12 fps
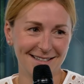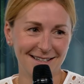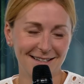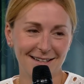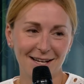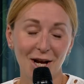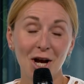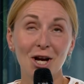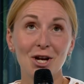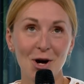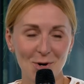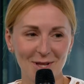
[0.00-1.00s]
Oh.
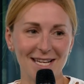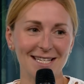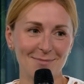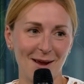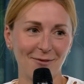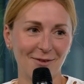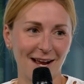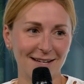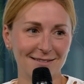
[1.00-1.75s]
Cannolis, my friend.